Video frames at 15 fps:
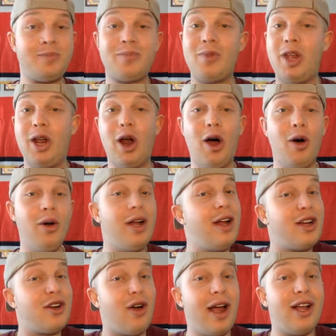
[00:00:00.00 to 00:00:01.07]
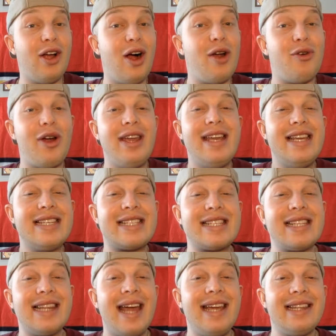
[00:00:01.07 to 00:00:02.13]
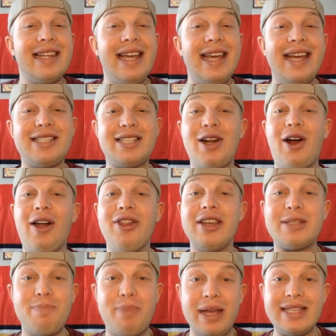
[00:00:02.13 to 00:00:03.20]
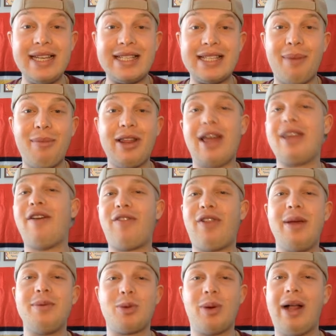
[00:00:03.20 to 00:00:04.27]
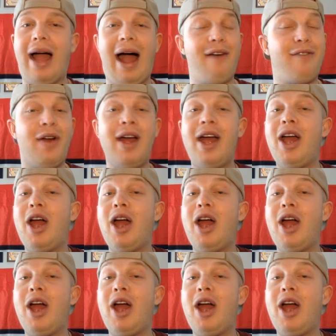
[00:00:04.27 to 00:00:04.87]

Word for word: you know, Craig Conroy, he's slightly hinted on this busy summer that the Flames will have.